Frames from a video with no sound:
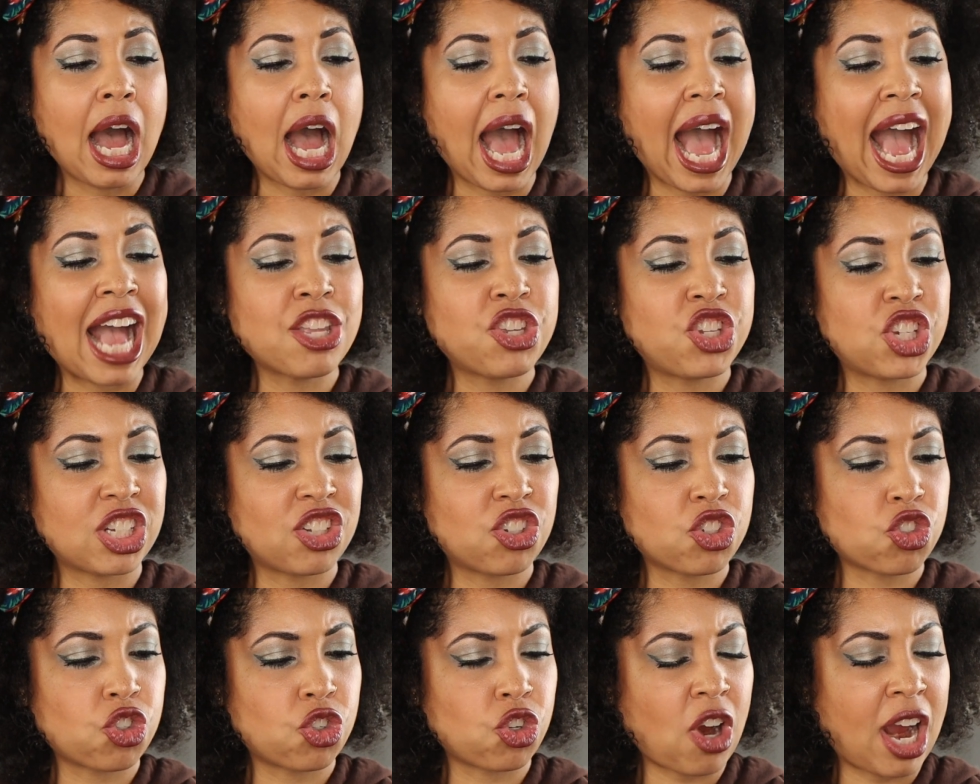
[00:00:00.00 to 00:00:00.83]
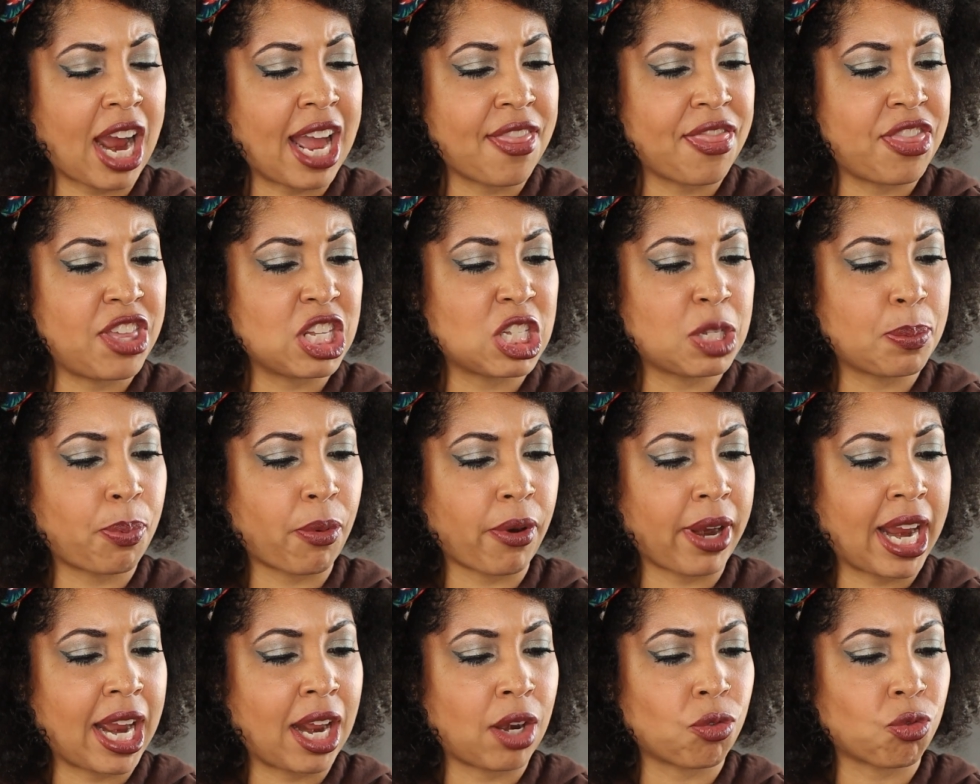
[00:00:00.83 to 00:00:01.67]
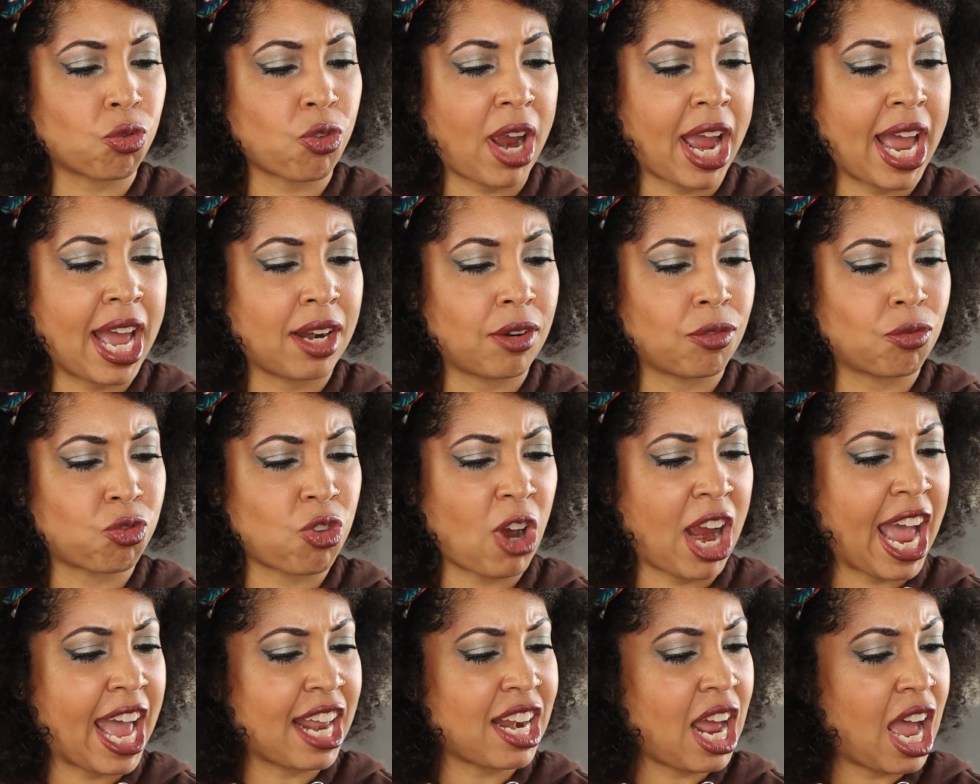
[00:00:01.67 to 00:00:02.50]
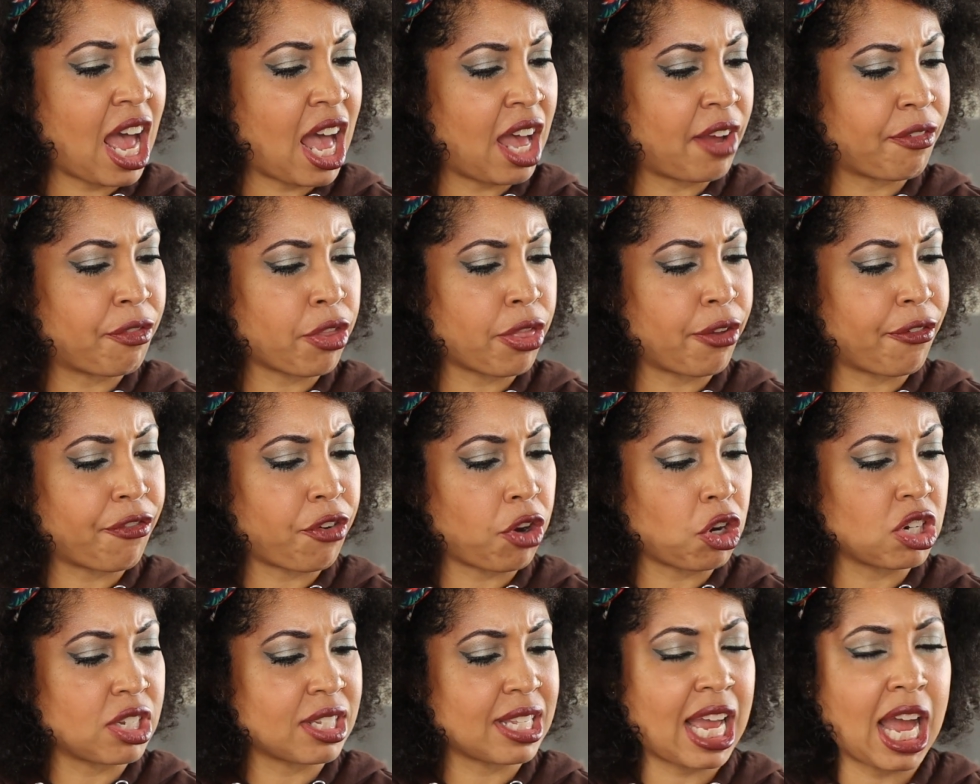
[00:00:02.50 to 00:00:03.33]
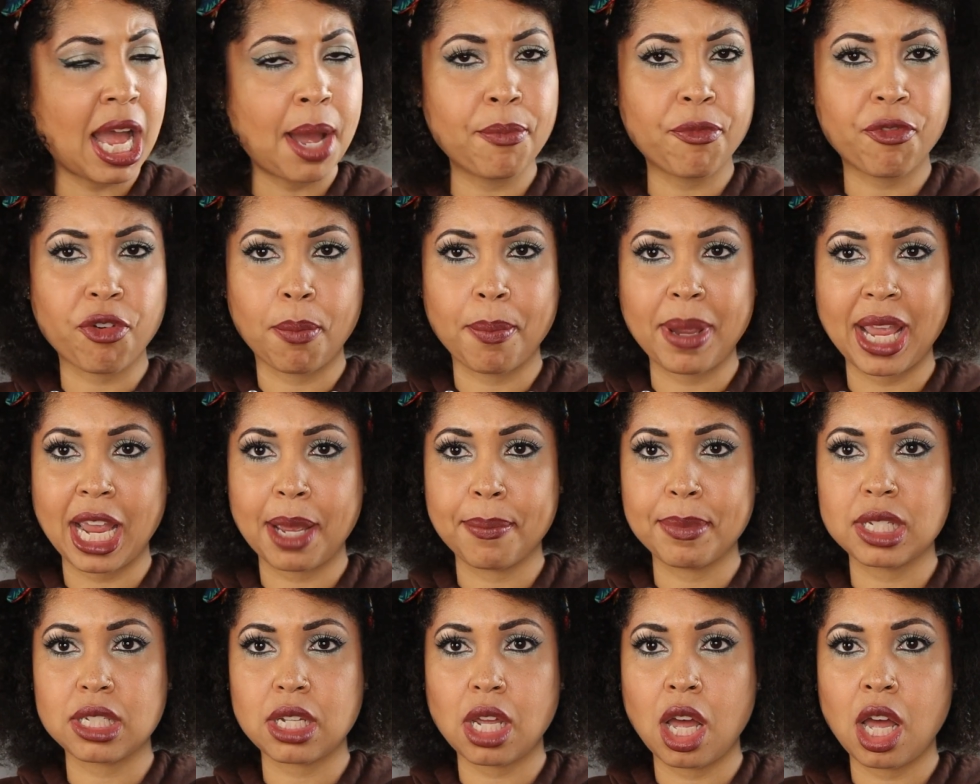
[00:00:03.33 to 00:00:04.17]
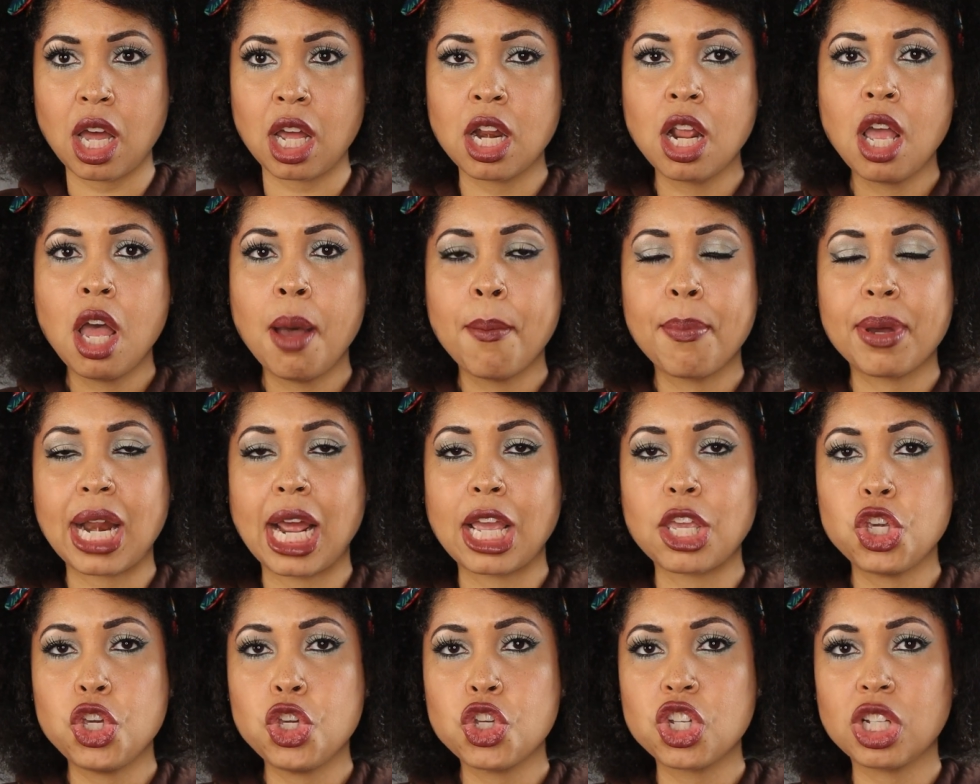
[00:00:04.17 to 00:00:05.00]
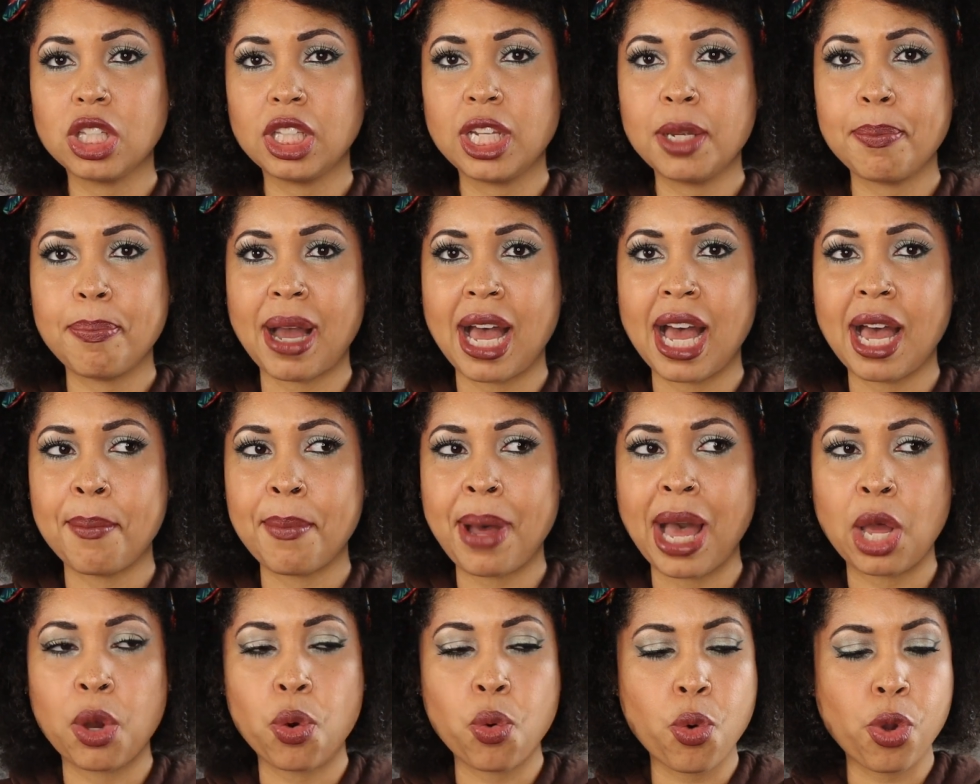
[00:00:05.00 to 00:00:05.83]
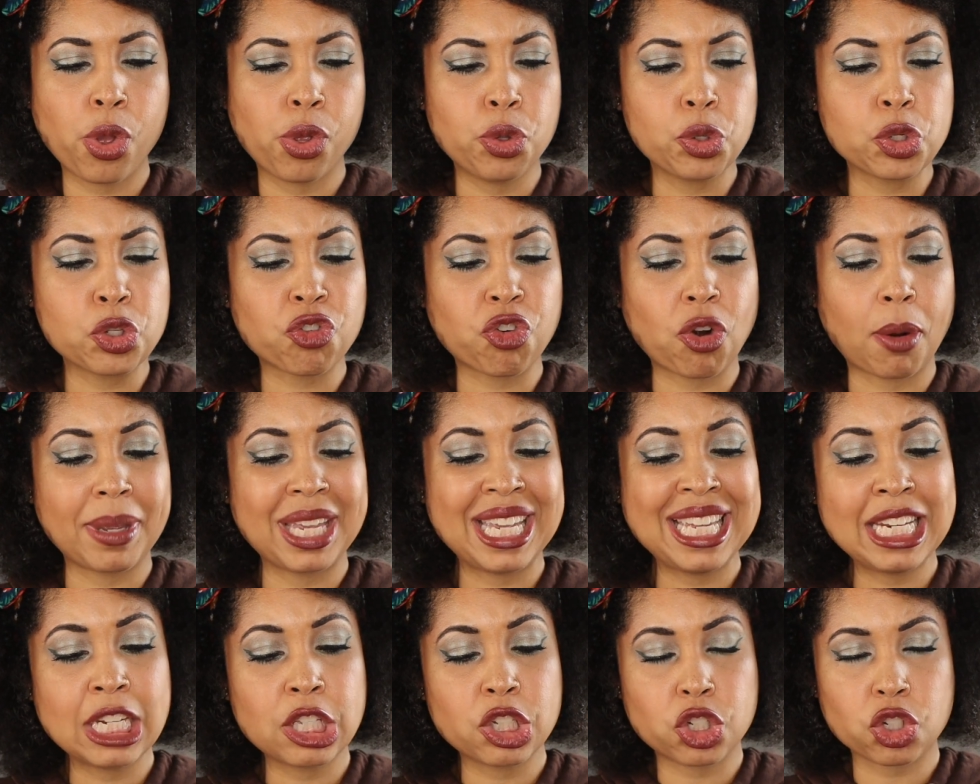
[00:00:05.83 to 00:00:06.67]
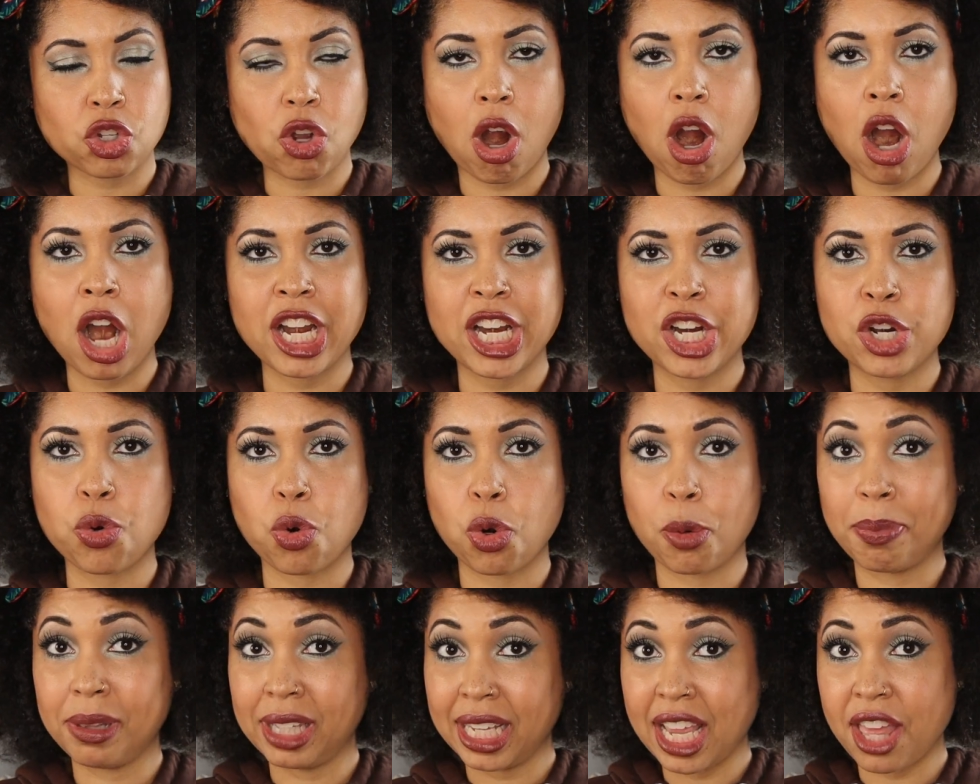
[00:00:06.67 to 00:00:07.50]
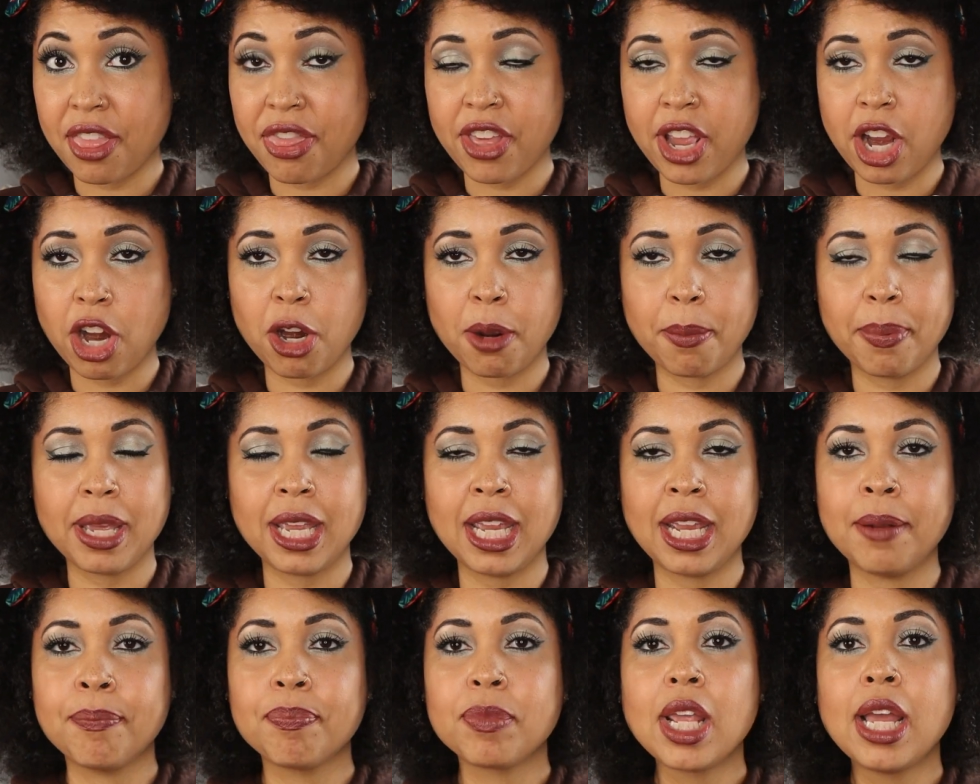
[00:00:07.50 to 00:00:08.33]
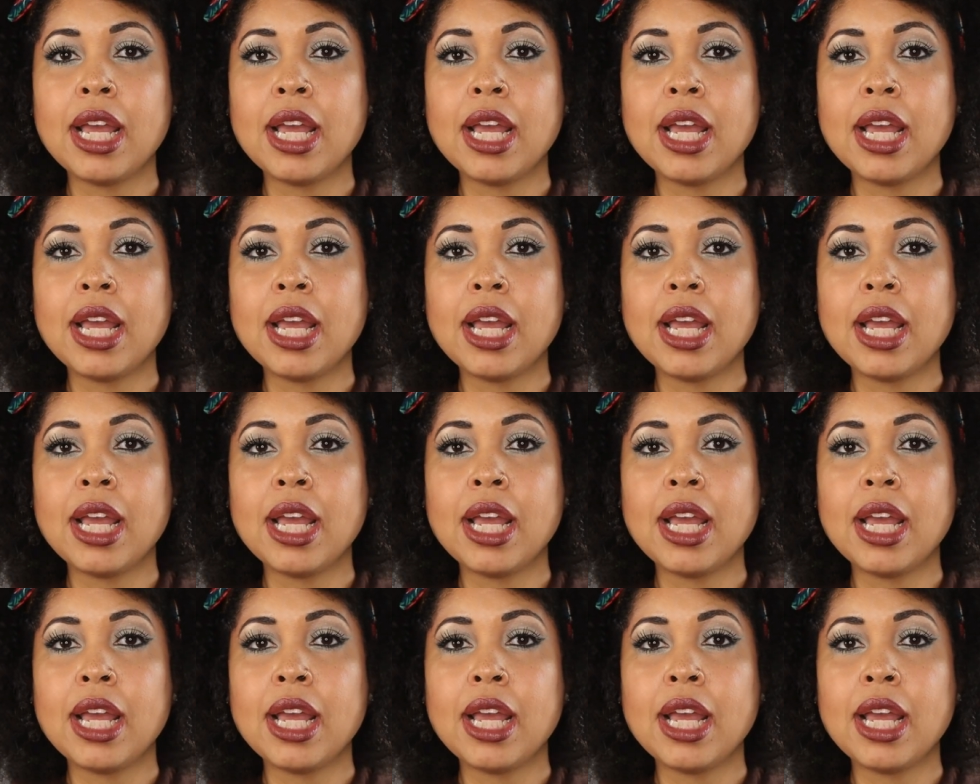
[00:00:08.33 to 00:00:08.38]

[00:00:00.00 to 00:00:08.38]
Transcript: I just tried this brand, Radha, for the first time from Amazon, but I usually buy my oils from Eden's Garden or Plant Therapy.